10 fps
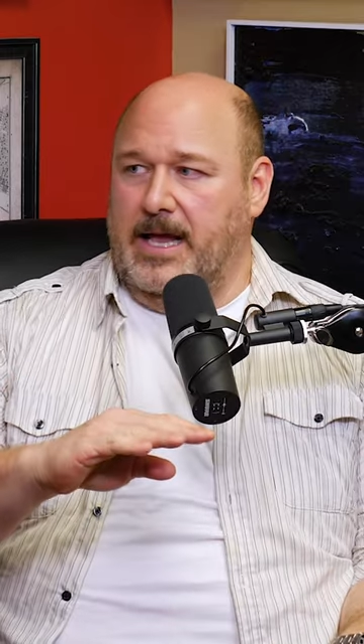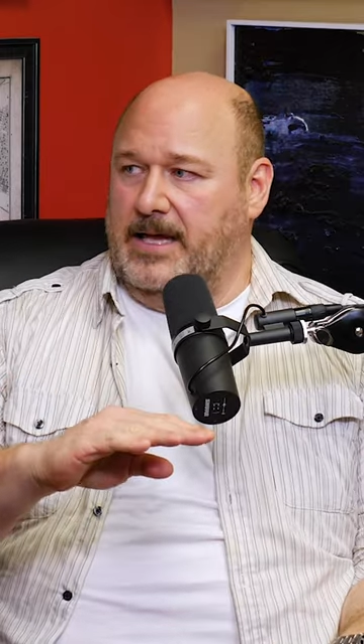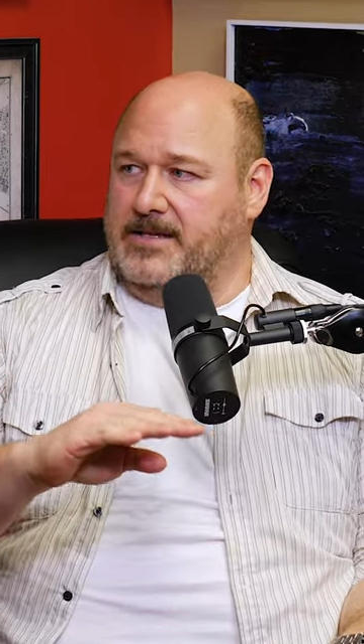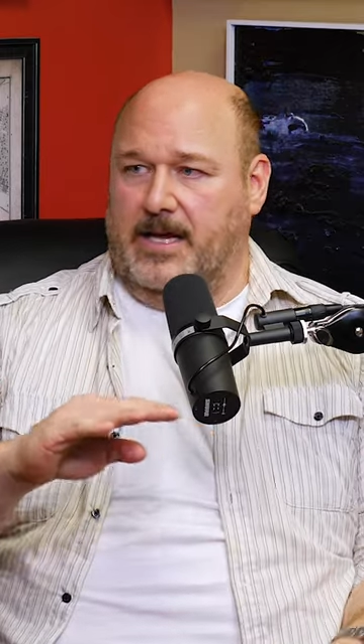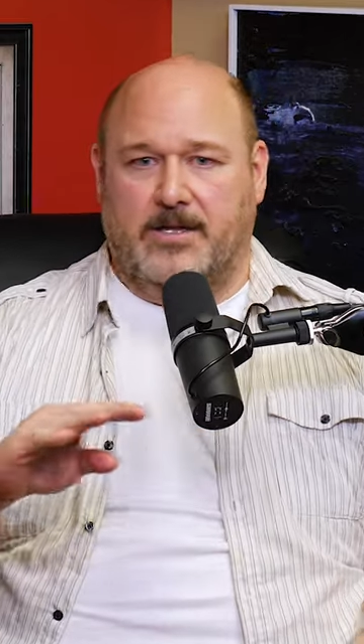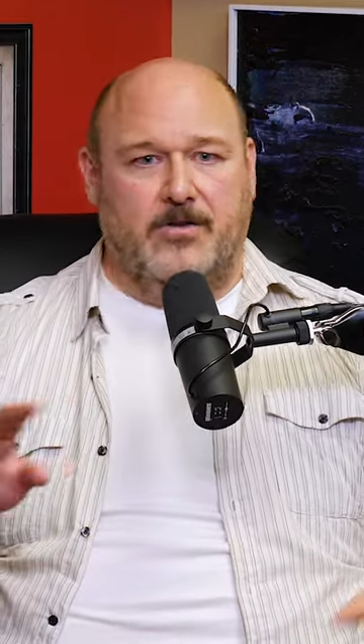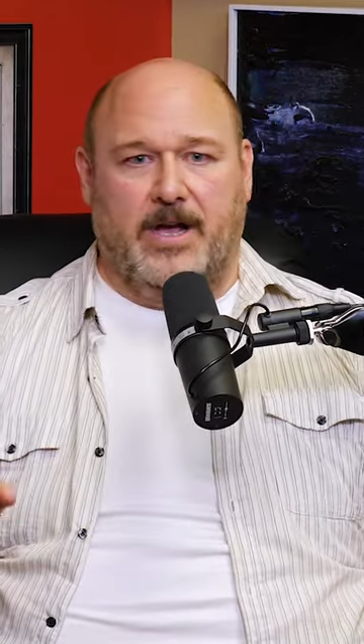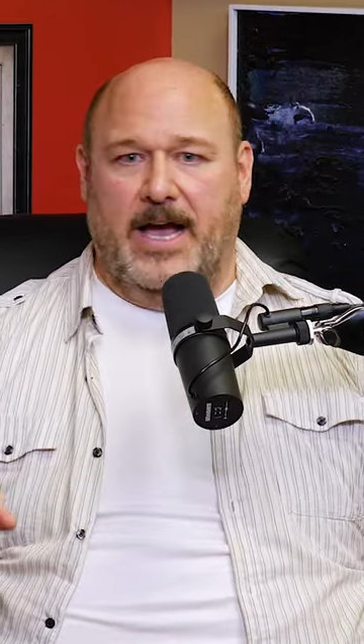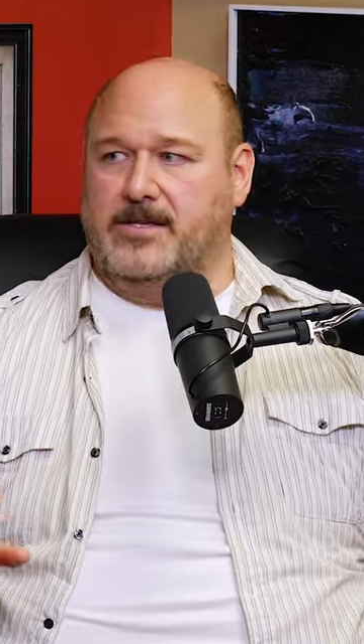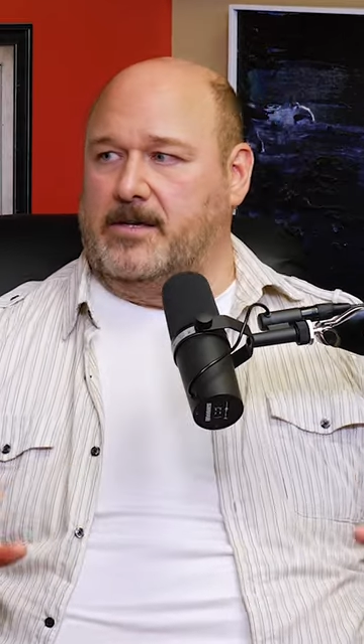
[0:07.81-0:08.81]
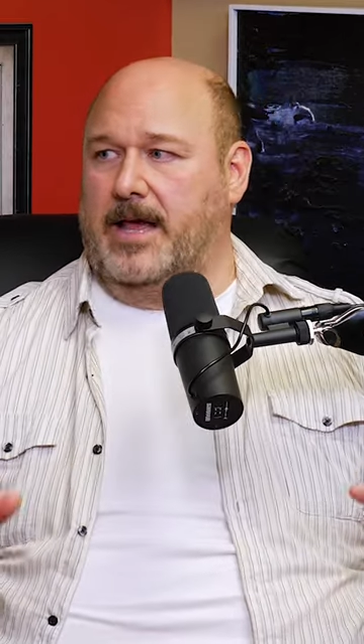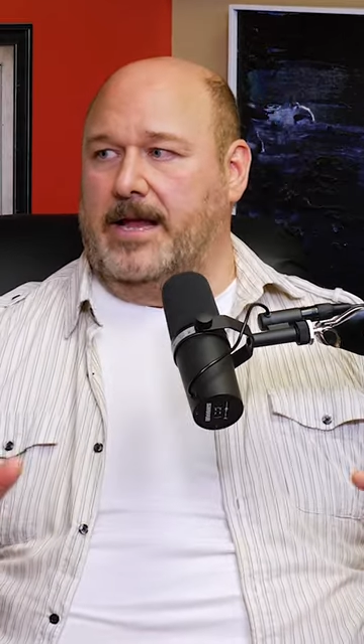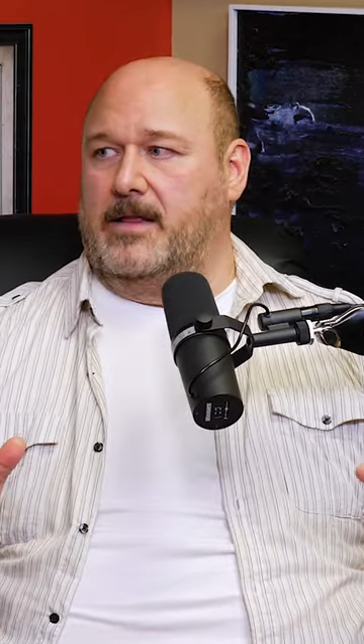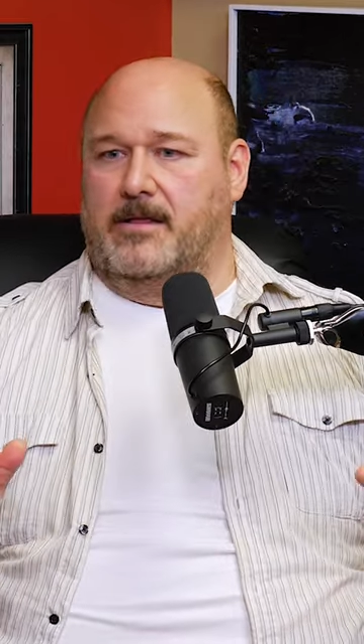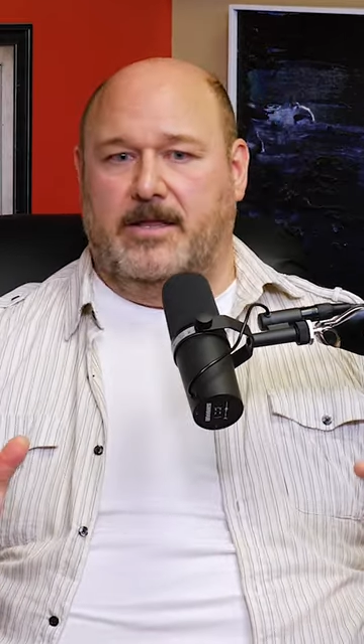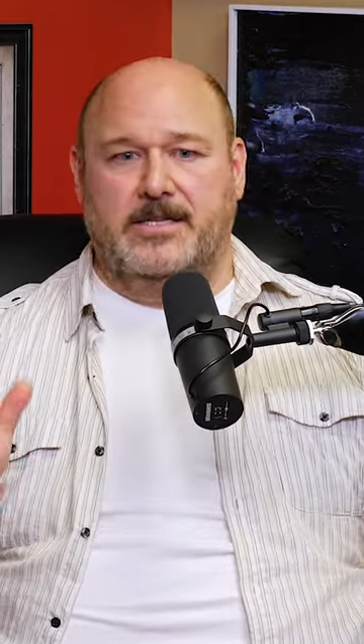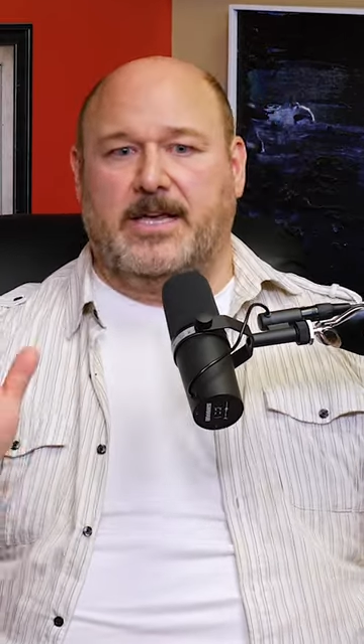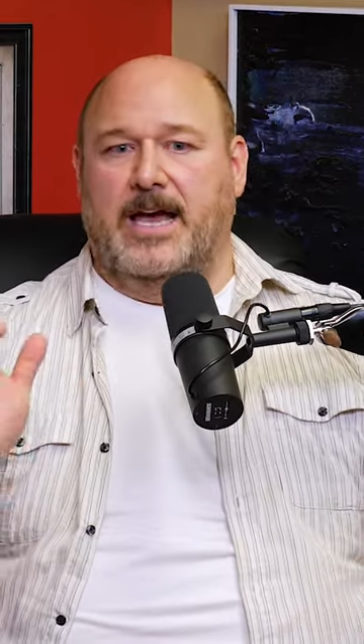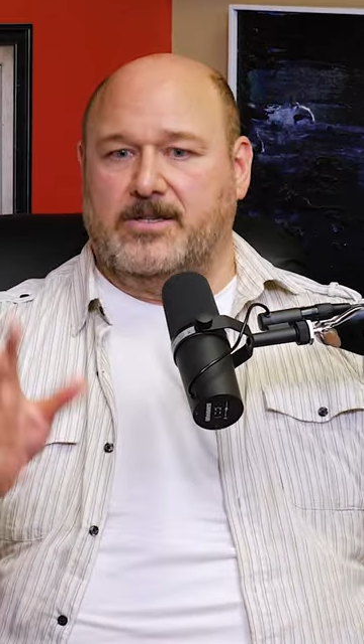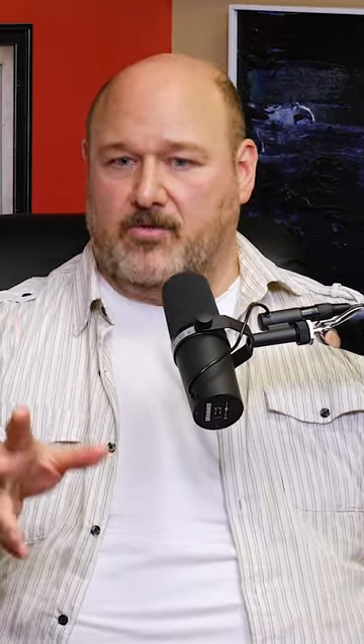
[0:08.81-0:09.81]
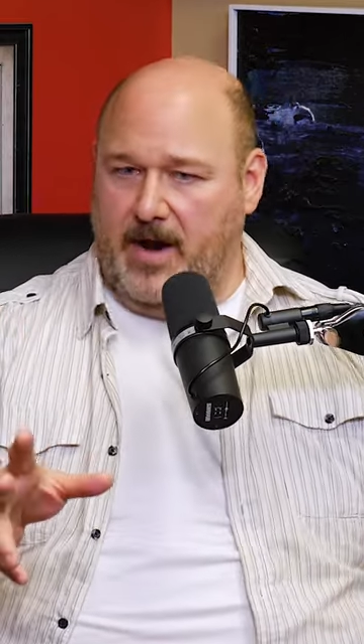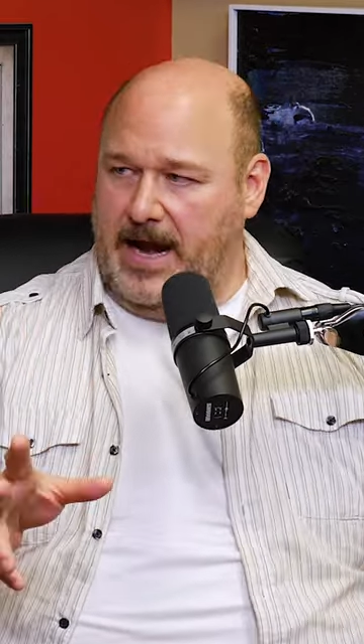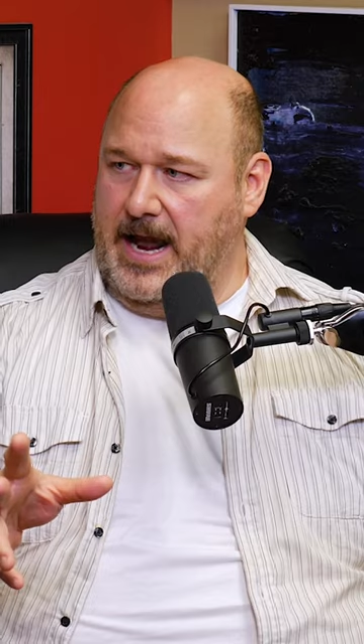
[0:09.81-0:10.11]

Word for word: it's like two guys are like these guys are right